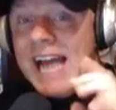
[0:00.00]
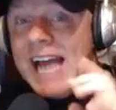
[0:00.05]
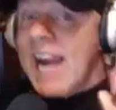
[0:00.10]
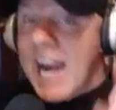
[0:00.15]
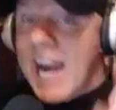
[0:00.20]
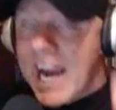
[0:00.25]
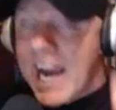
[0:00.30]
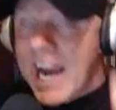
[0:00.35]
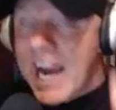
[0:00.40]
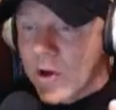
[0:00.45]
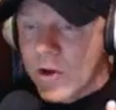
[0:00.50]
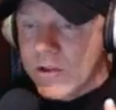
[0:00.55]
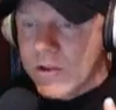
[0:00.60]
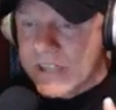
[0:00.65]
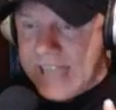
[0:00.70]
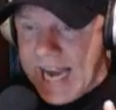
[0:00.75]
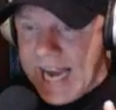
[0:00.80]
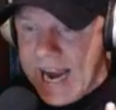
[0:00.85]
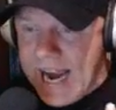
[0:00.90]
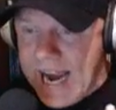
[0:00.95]
herald
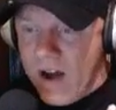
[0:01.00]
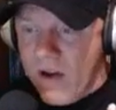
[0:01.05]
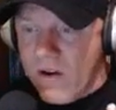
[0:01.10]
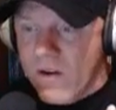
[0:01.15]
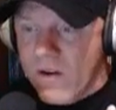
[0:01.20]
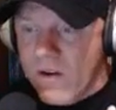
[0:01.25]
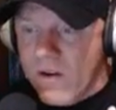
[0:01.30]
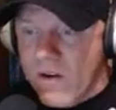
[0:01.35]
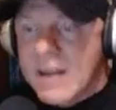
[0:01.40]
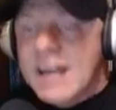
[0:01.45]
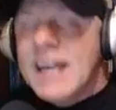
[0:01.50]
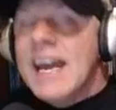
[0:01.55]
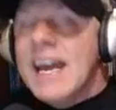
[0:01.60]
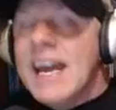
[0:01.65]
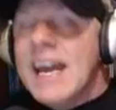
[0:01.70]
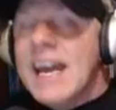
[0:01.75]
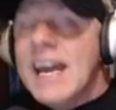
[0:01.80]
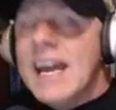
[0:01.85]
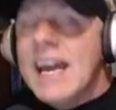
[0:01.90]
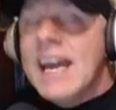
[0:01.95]
now,
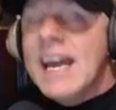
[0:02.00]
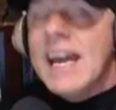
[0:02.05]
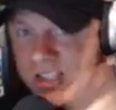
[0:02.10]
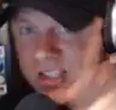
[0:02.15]
and it's the